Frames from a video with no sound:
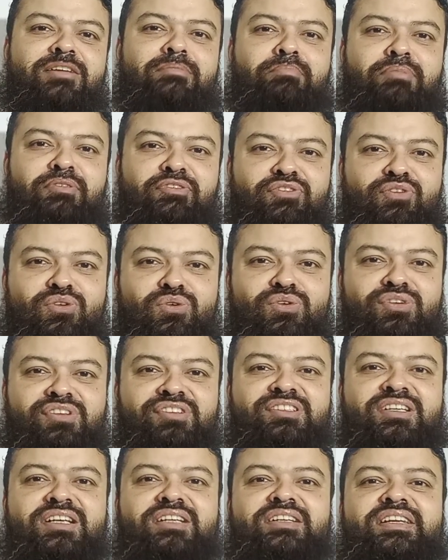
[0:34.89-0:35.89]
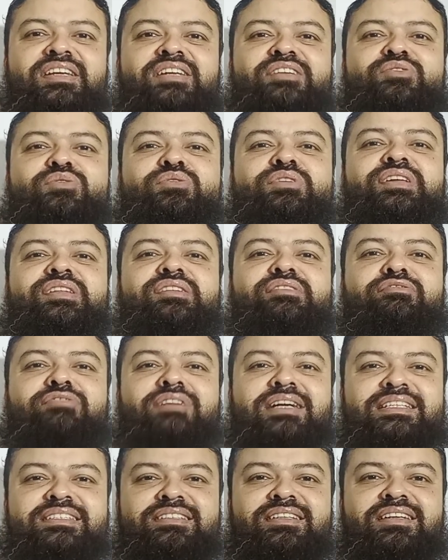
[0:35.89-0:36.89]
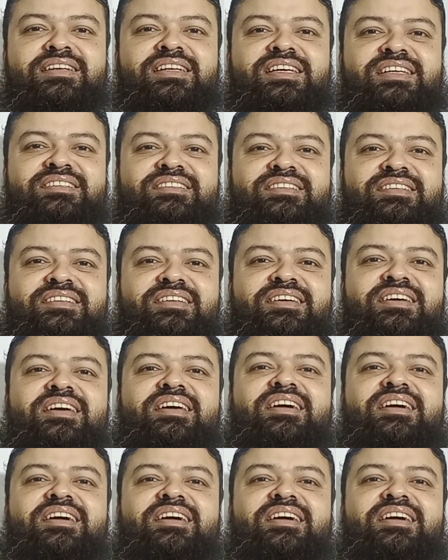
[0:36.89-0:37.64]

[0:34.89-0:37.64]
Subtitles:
Before starting today's vital lecture,